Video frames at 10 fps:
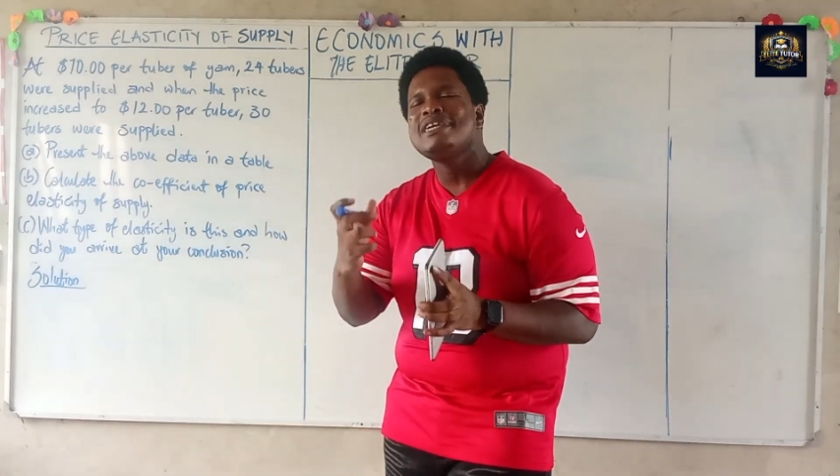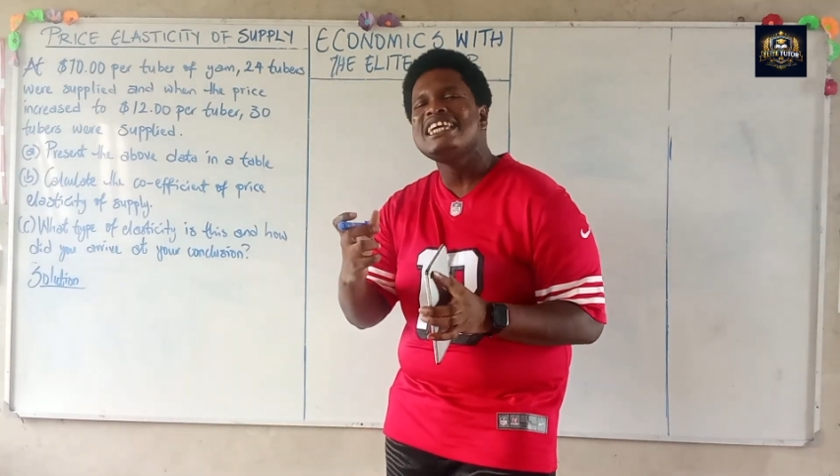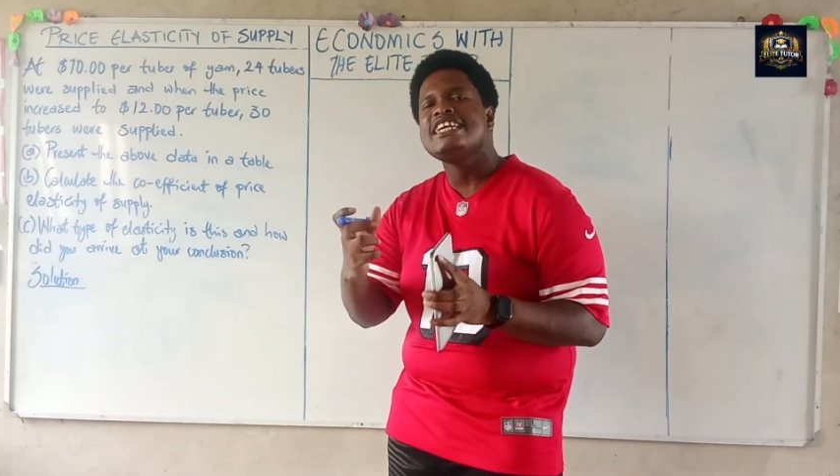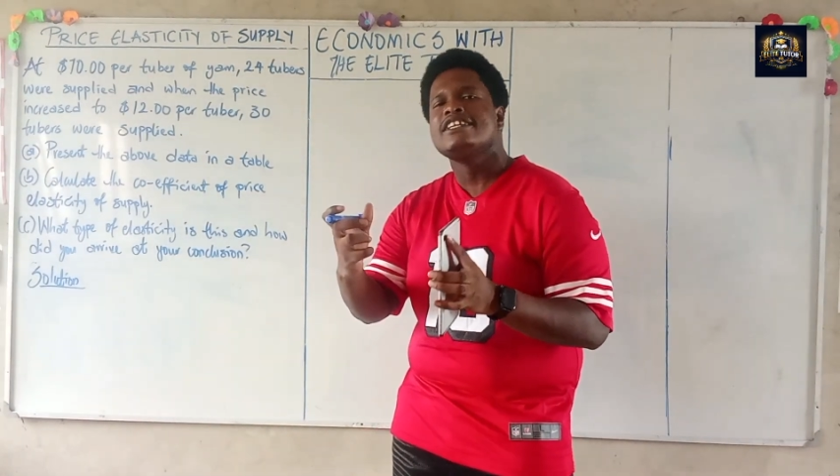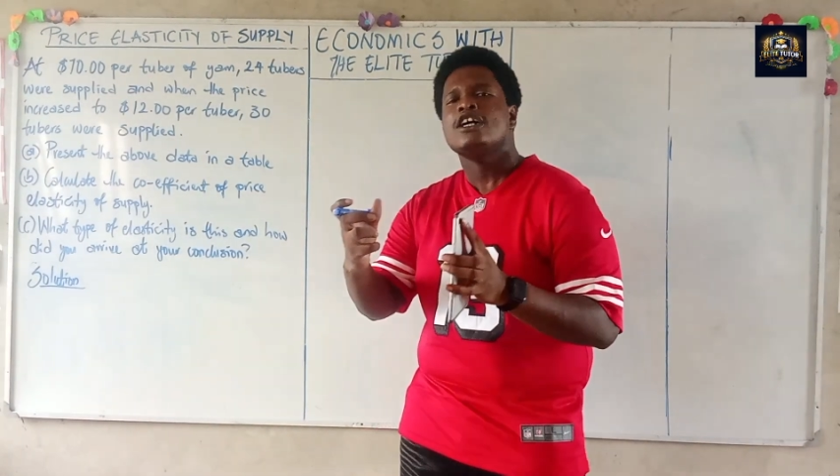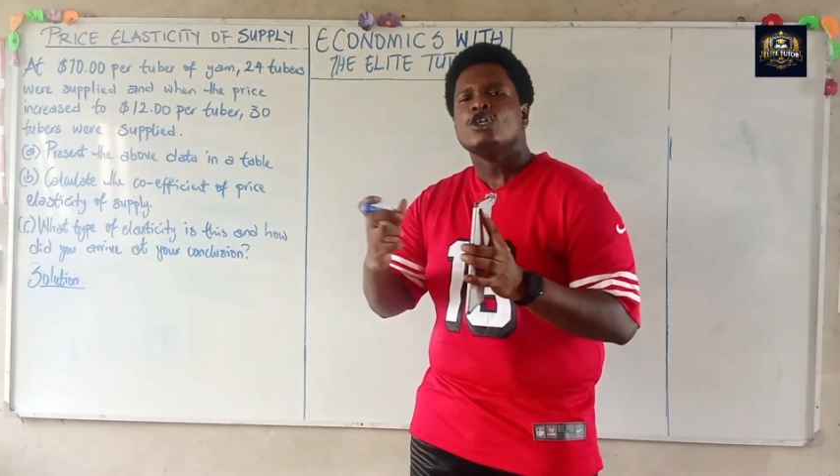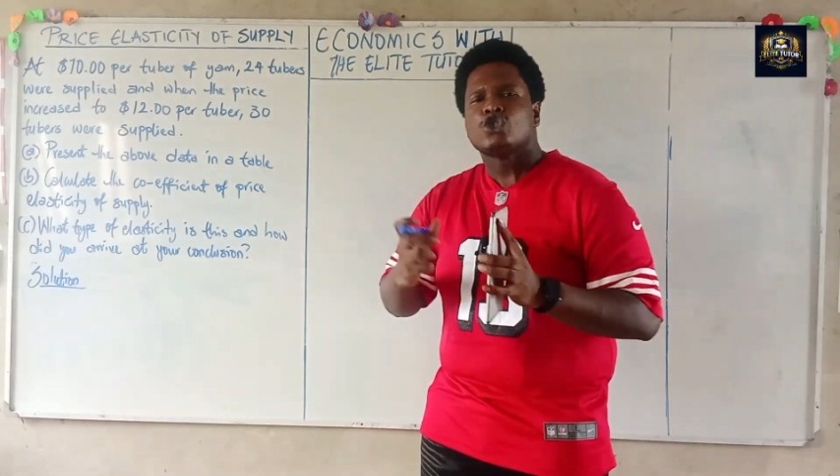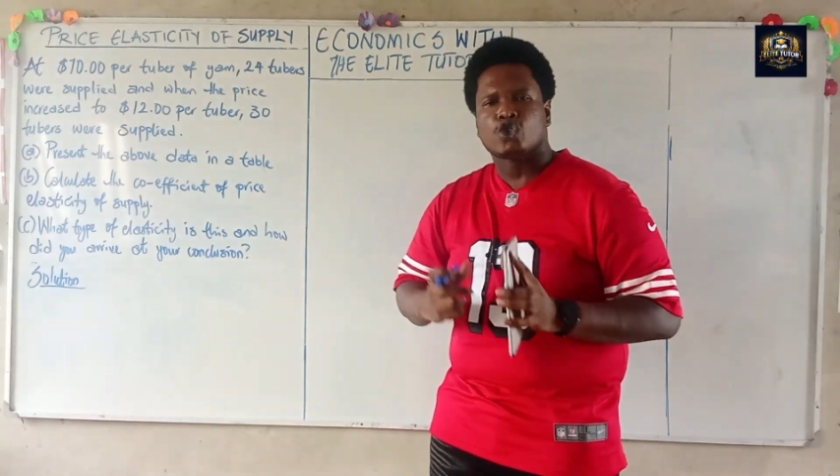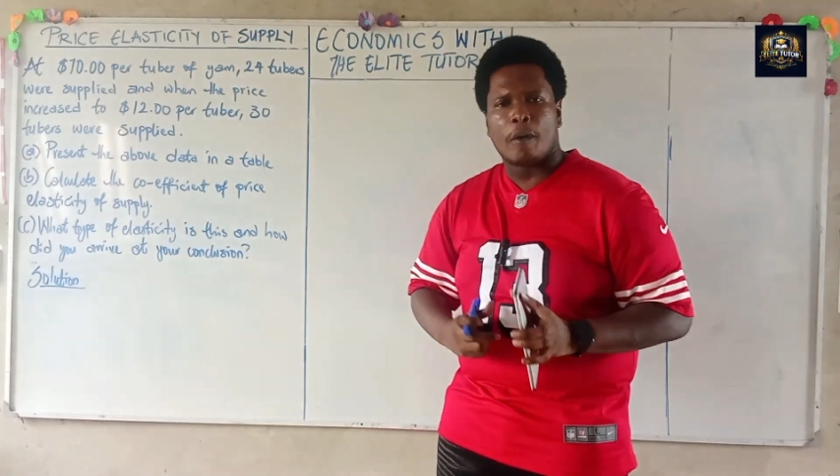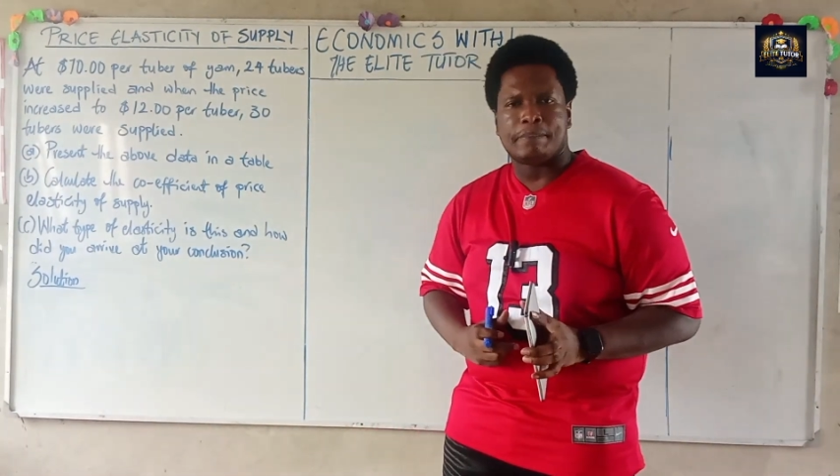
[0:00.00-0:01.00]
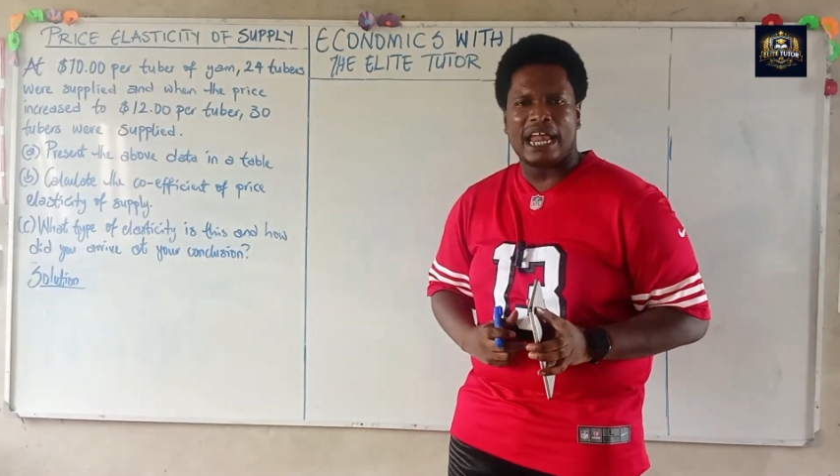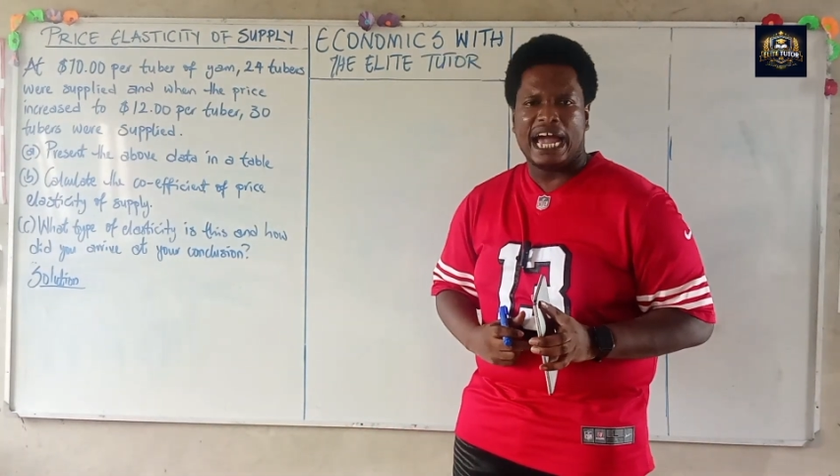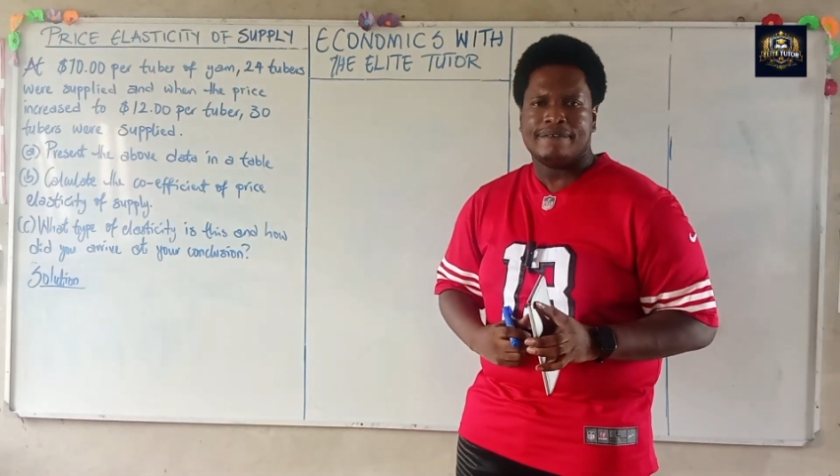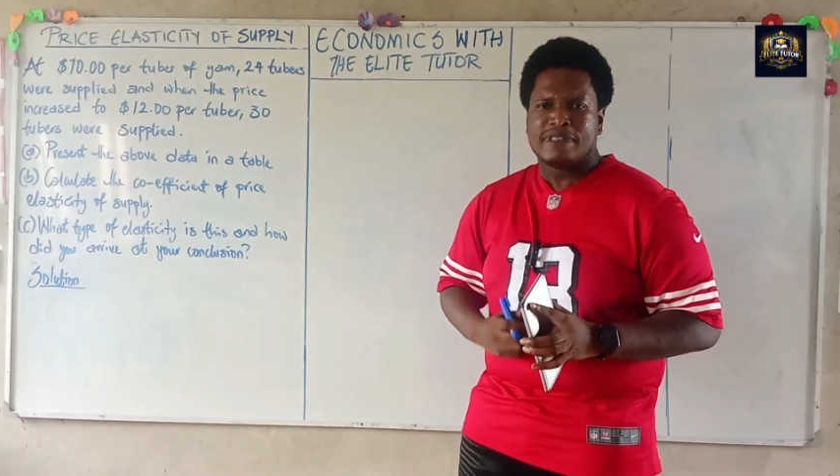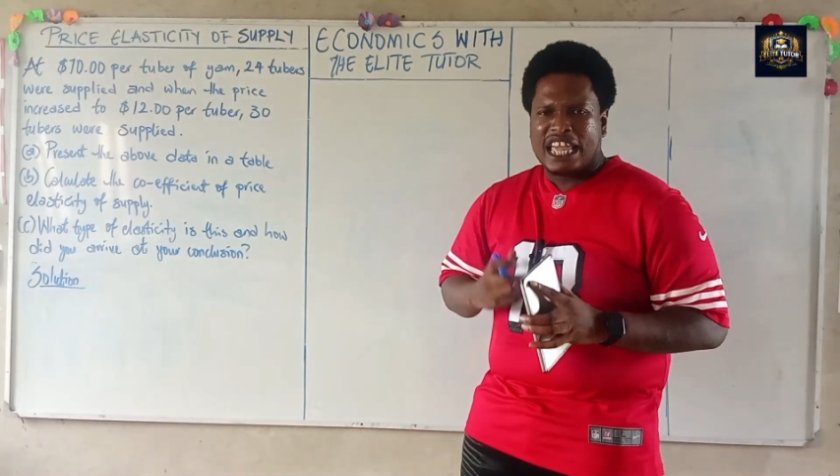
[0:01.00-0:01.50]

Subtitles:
being supplied.